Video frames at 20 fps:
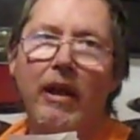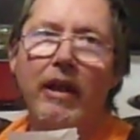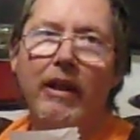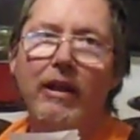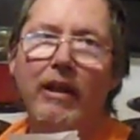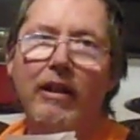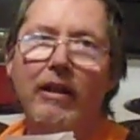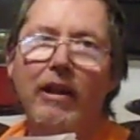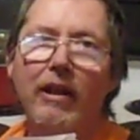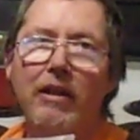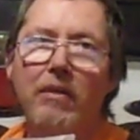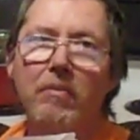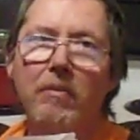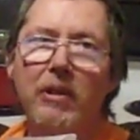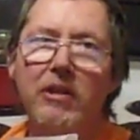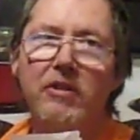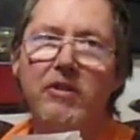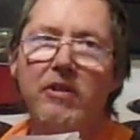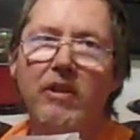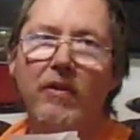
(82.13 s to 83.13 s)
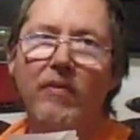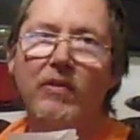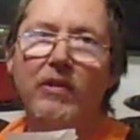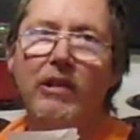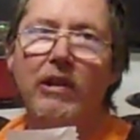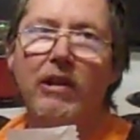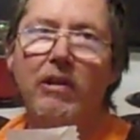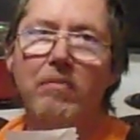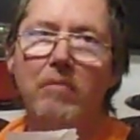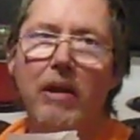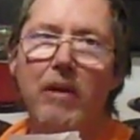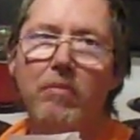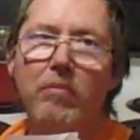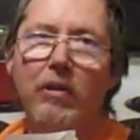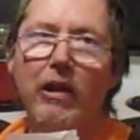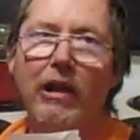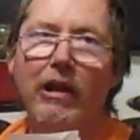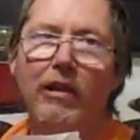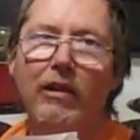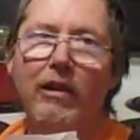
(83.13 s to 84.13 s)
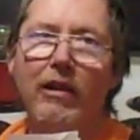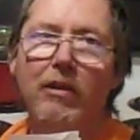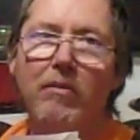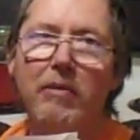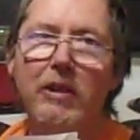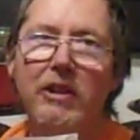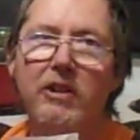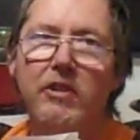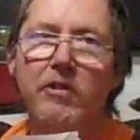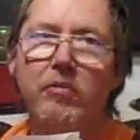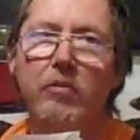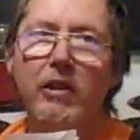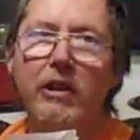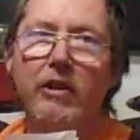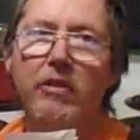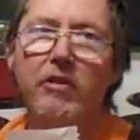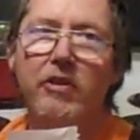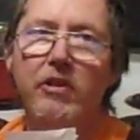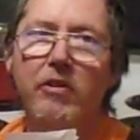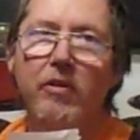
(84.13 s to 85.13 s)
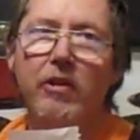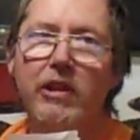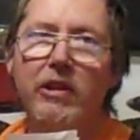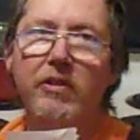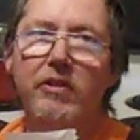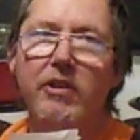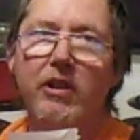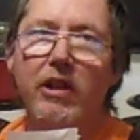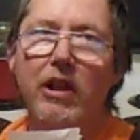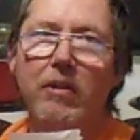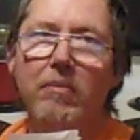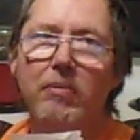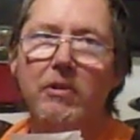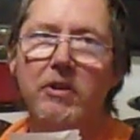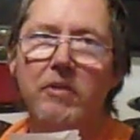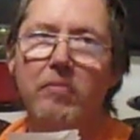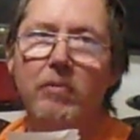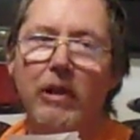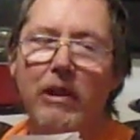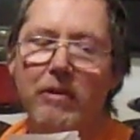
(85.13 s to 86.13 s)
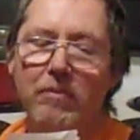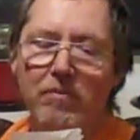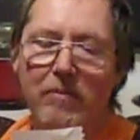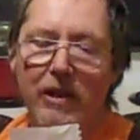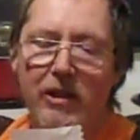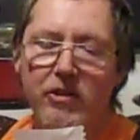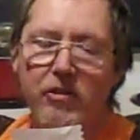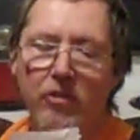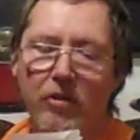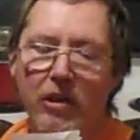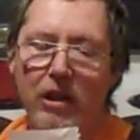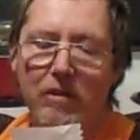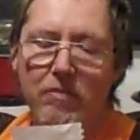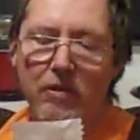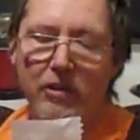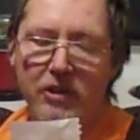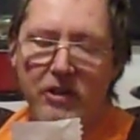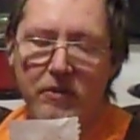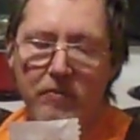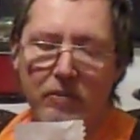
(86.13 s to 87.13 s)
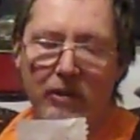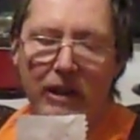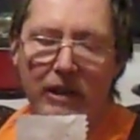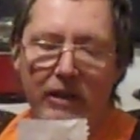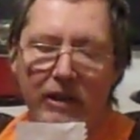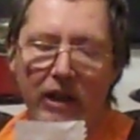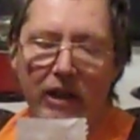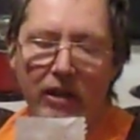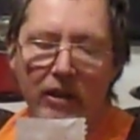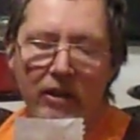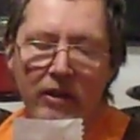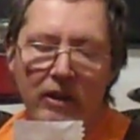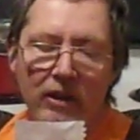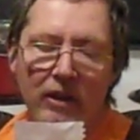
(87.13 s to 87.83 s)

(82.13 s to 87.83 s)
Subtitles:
and I like my bread a little bit sweeter, so I use a cup of Splenda, measure a cup of Splenda.